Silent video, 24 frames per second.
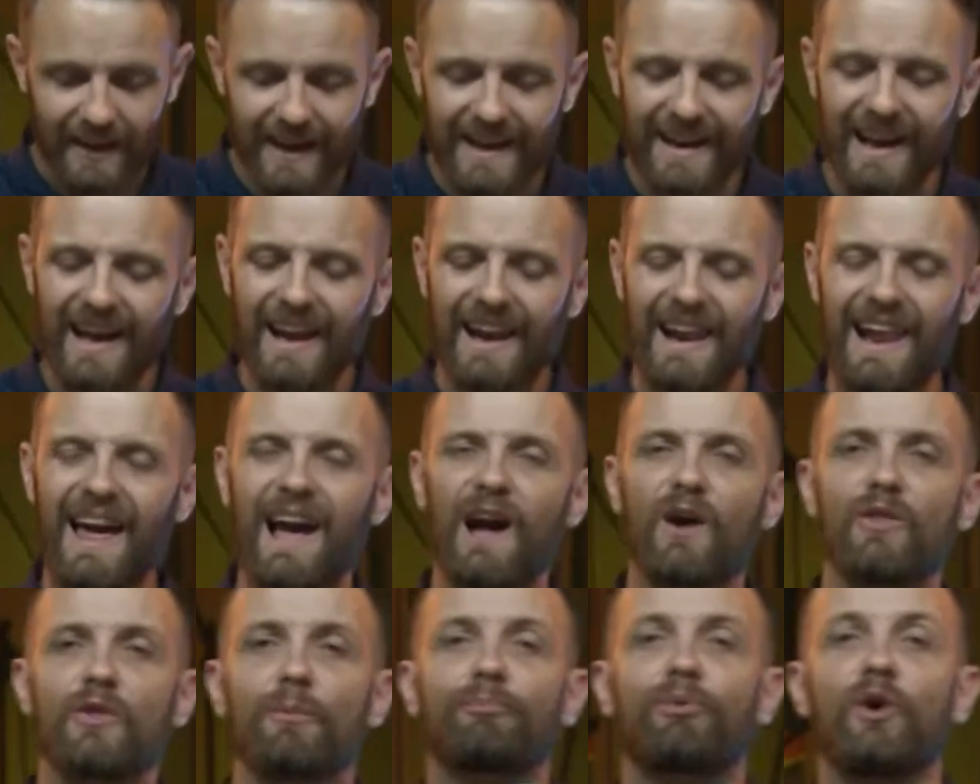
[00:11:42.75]
and I
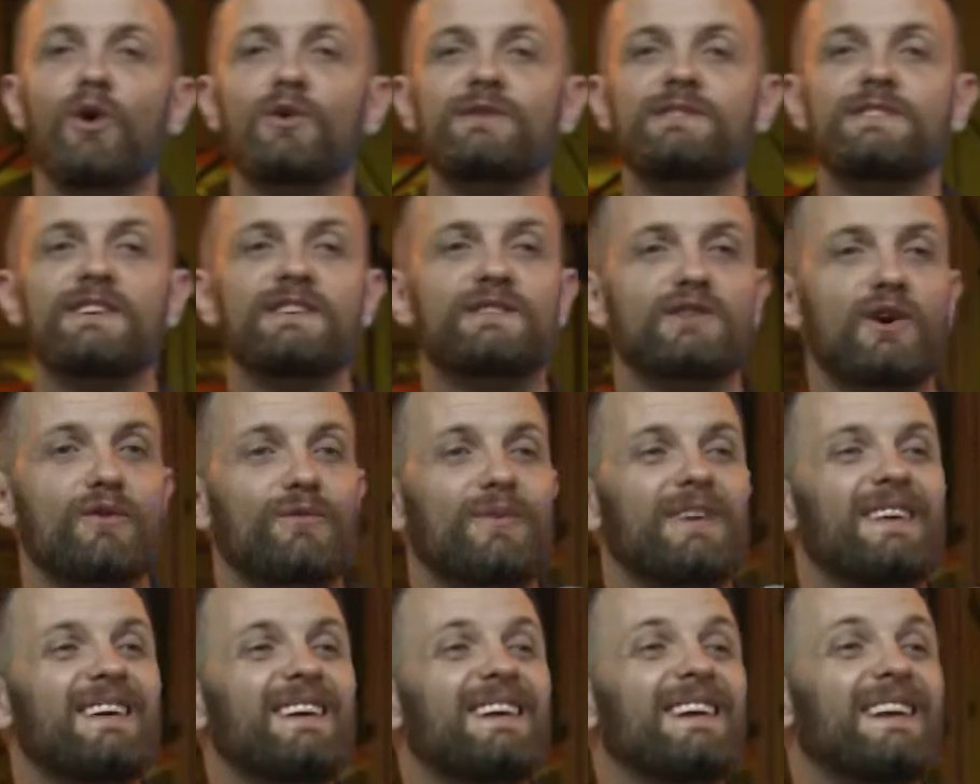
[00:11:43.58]
allow the process
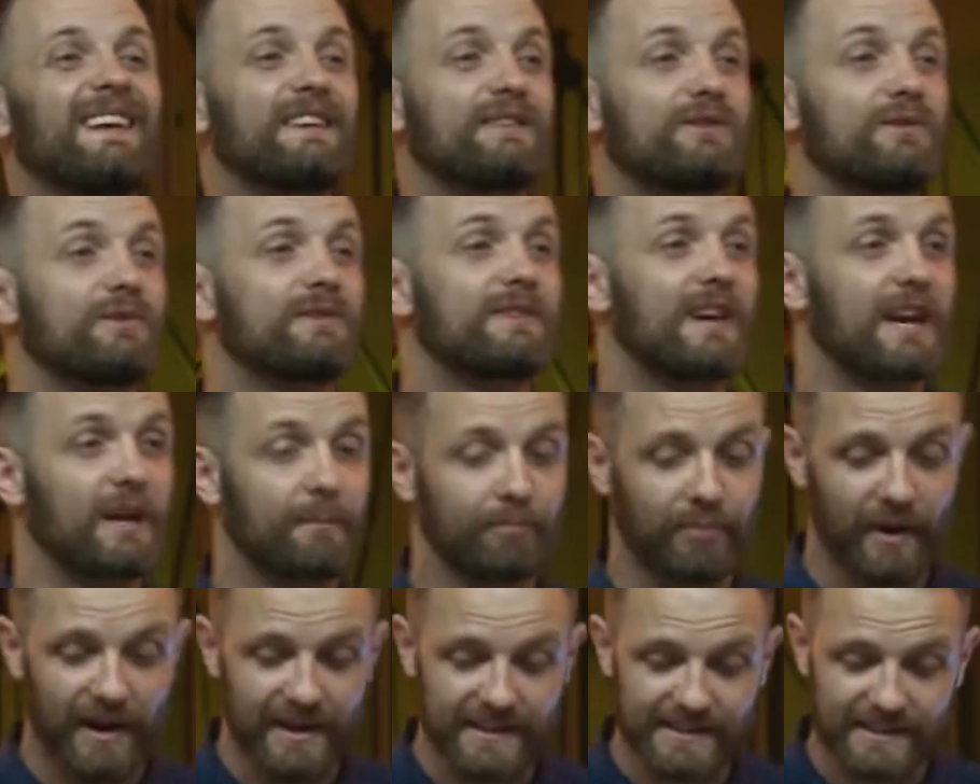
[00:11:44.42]
of healing to
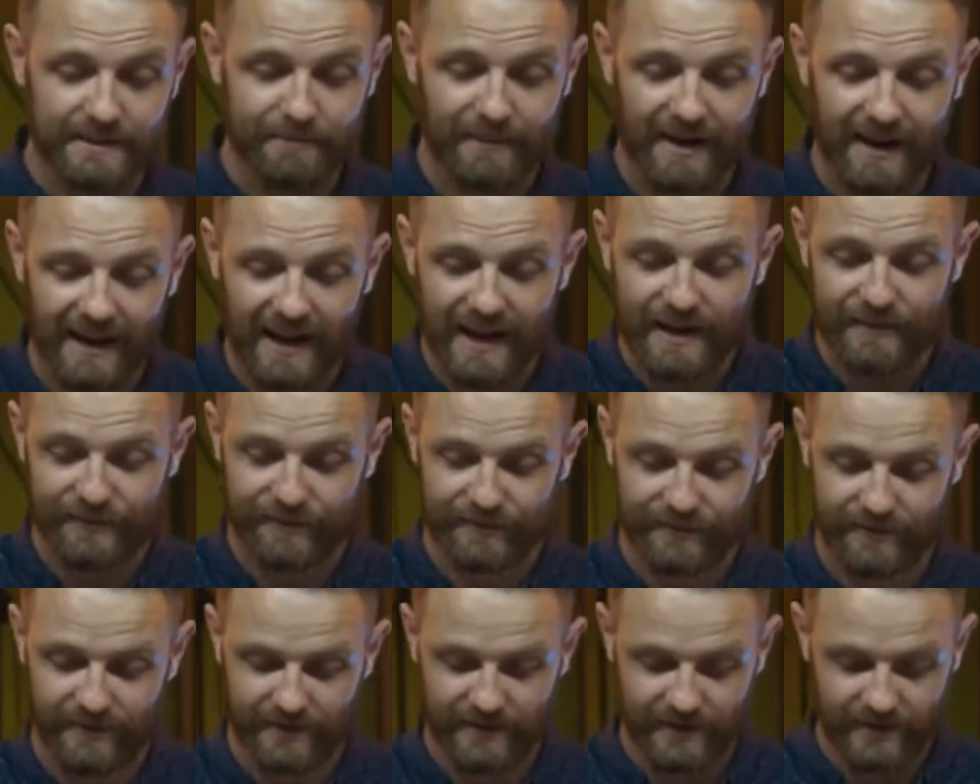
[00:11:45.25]
take place in my
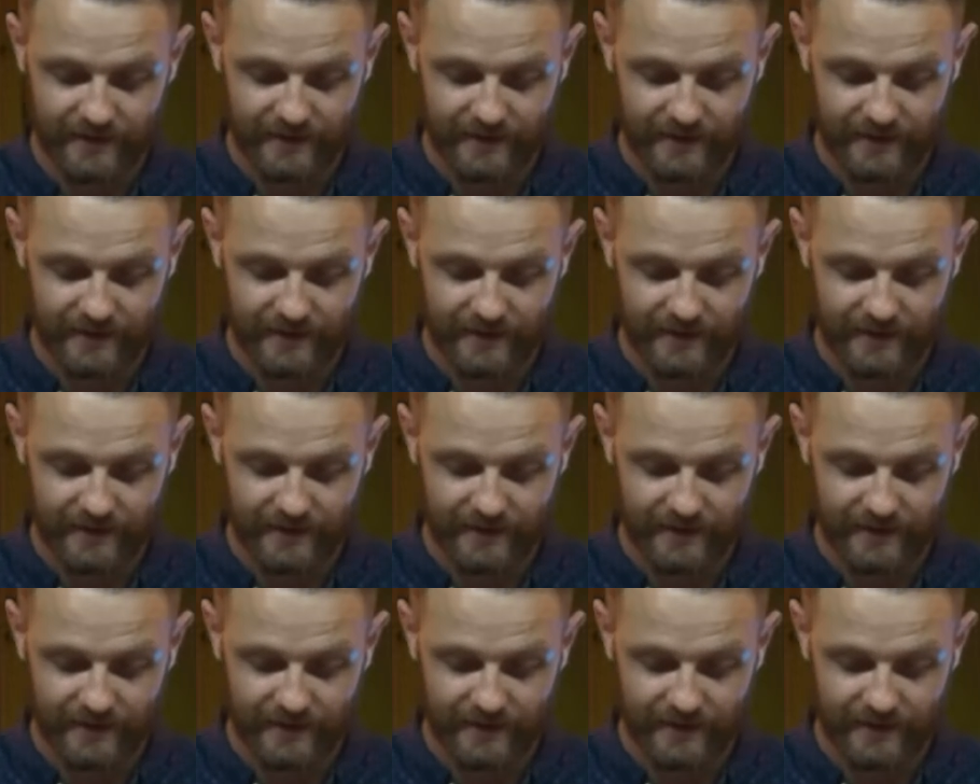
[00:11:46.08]
life.